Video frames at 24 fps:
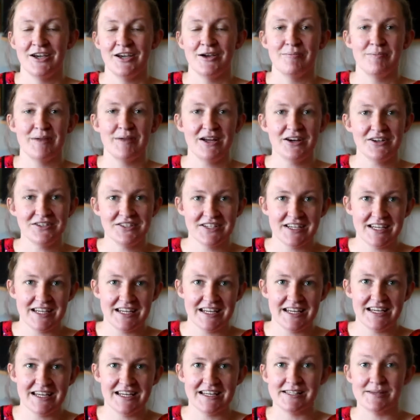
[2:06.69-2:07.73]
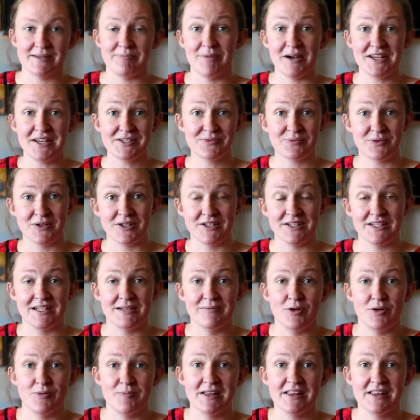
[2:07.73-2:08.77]
BRT is a buzzword in
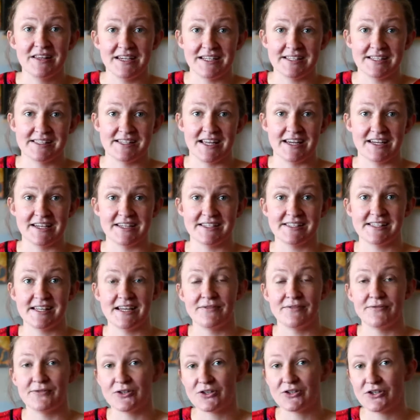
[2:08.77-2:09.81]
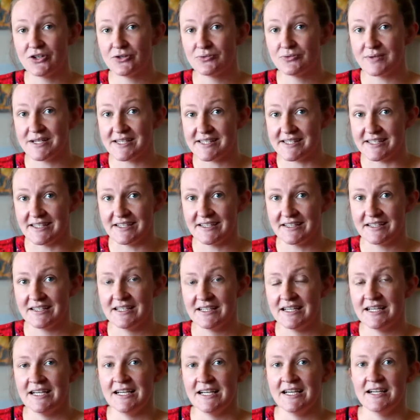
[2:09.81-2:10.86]
mobility studies, and for good reason.
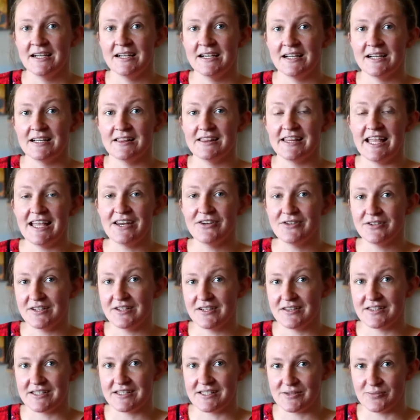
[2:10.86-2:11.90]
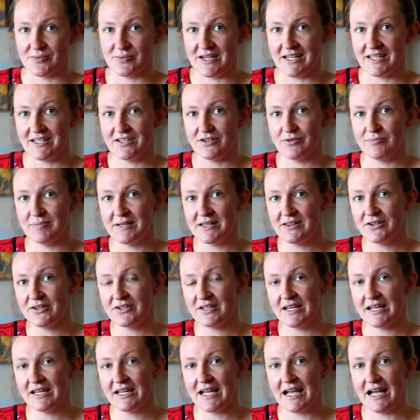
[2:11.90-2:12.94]
Later this week, you'll be
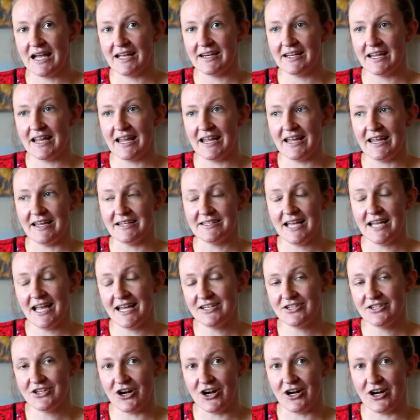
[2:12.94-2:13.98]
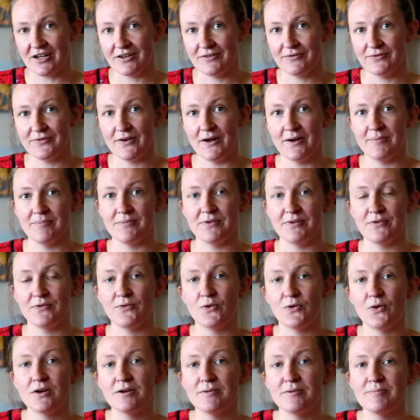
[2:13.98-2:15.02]
looking at a TED talk from the
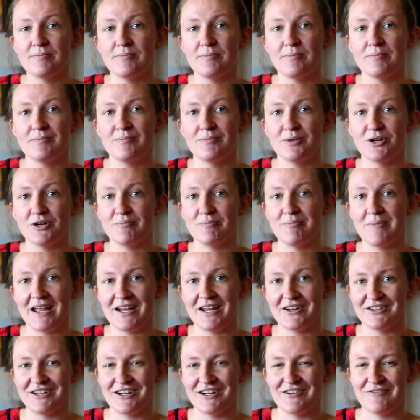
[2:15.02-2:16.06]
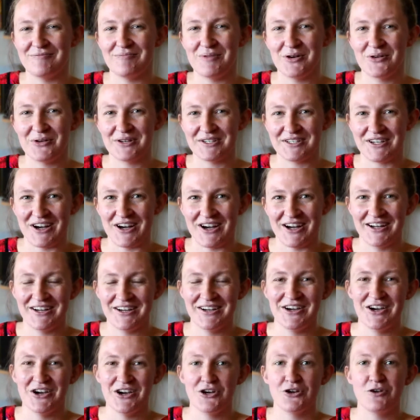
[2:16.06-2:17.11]
former mayor of Bogota,
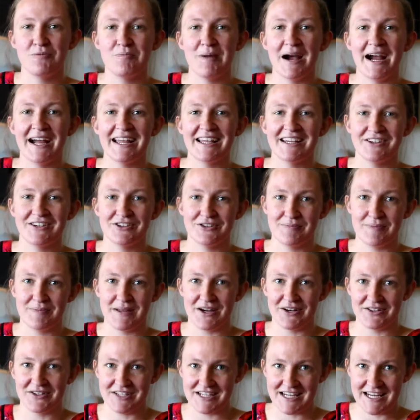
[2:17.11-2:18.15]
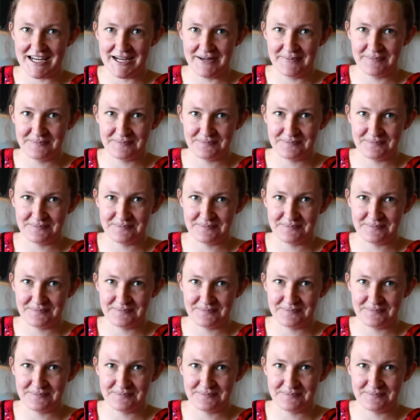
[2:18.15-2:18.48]
who pioneered BRT.